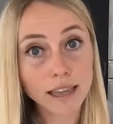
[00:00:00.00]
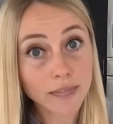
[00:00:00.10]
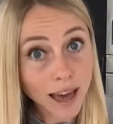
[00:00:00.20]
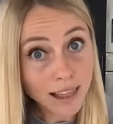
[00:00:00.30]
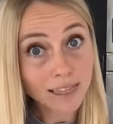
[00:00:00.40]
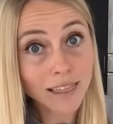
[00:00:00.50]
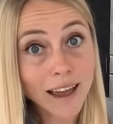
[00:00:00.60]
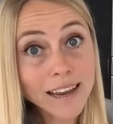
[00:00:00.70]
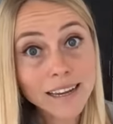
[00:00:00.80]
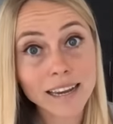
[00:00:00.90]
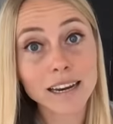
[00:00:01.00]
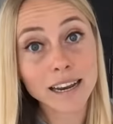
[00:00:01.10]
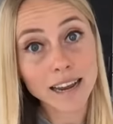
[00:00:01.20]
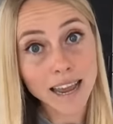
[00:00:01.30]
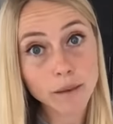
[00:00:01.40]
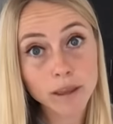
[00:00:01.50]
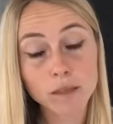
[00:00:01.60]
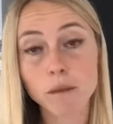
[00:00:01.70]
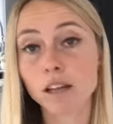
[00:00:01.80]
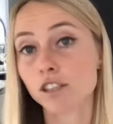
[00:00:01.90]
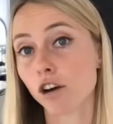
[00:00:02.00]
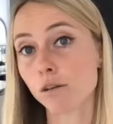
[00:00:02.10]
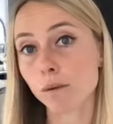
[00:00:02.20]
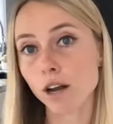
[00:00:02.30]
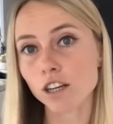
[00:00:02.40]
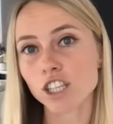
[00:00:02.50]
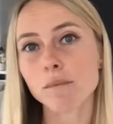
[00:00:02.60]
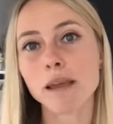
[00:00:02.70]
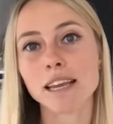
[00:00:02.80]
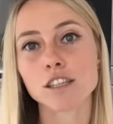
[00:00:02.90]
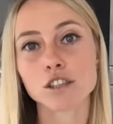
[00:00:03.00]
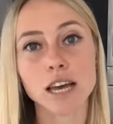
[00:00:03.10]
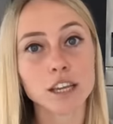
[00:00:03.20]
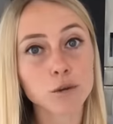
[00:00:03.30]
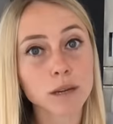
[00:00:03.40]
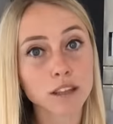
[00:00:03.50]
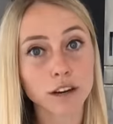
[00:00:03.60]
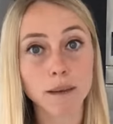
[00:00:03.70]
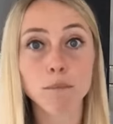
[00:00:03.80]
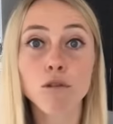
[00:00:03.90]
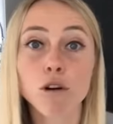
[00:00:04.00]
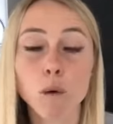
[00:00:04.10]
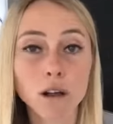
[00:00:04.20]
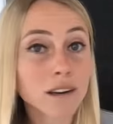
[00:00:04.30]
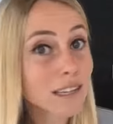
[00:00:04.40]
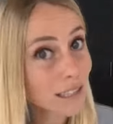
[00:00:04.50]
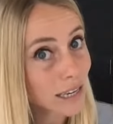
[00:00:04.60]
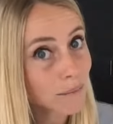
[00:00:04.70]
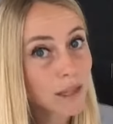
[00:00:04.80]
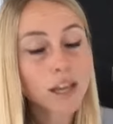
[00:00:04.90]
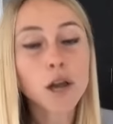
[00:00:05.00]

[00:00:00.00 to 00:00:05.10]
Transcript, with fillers: that light can inhibit the melatonin production and make it so that you either get poor quality sleep